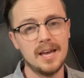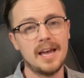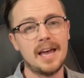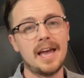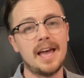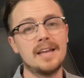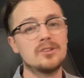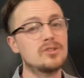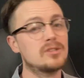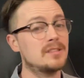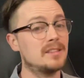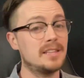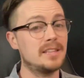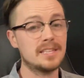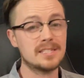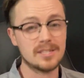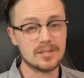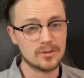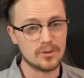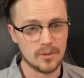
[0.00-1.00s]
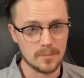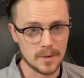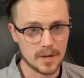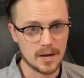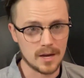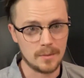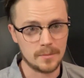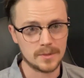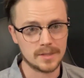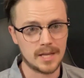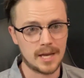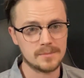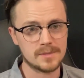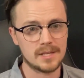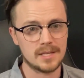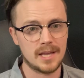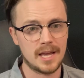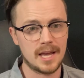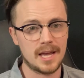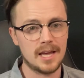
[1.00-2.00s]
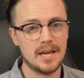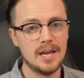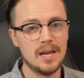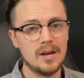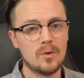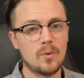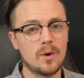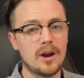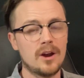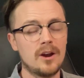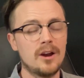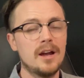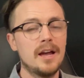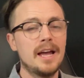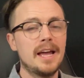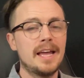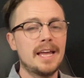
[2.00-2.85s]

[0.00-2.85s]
and just listen to them a couple times a day where,